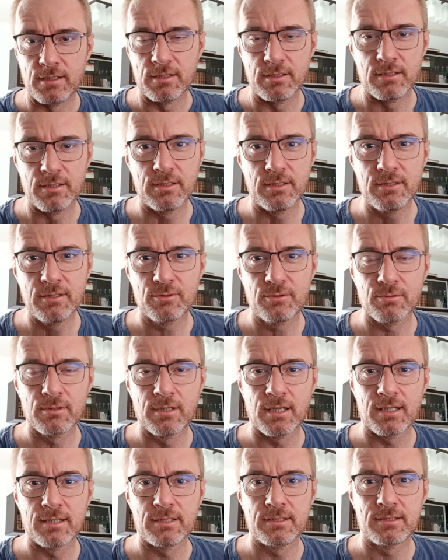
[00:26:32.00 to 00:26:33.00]
in
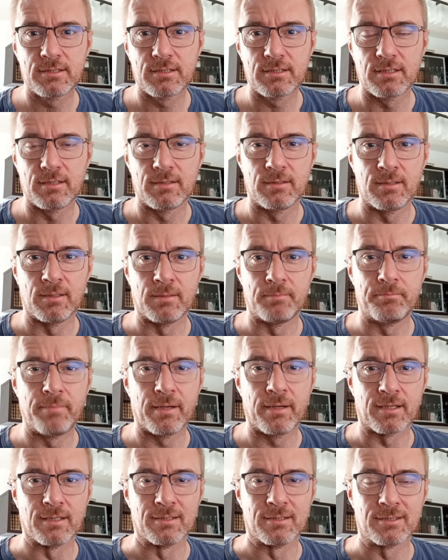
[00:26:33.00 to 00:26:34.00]
today's
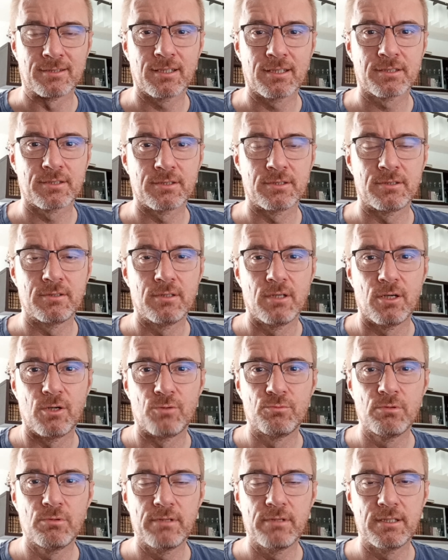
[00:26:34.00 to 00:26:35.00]
backend section,
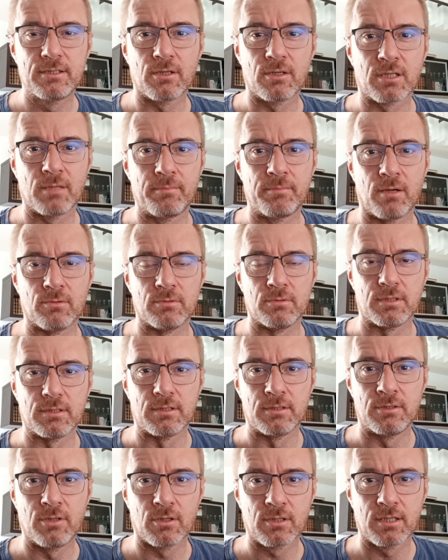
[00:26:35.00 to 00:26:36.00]
we will talk about
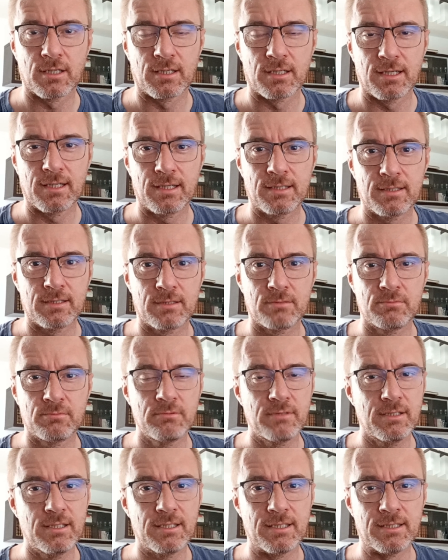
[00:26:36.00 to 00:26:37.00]
Docker, and we
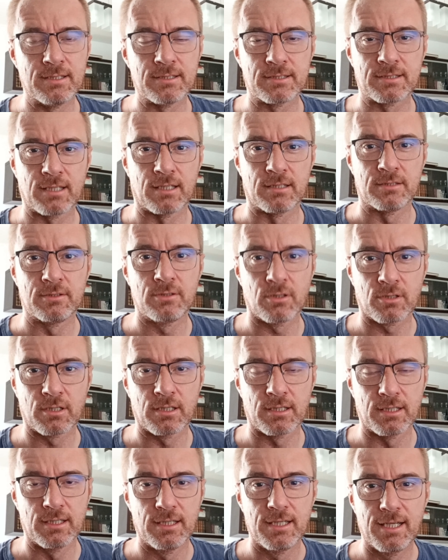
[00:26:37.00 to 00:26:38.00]
will install
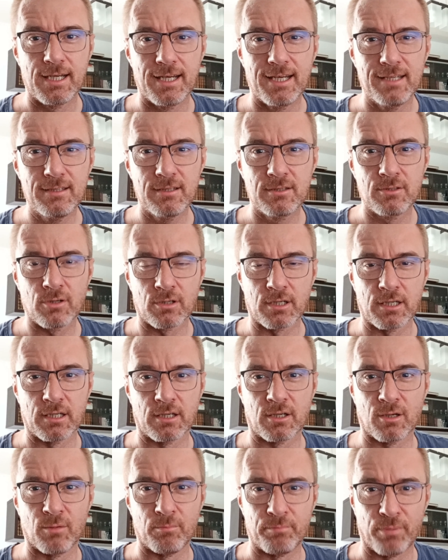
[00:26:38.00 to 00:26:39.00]
Docker and
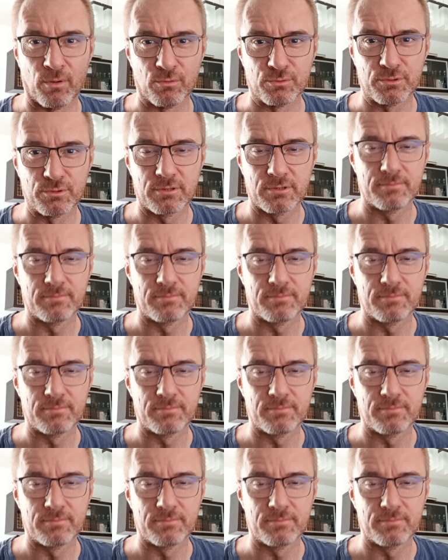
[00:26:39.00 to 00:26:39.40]
Docker Compose.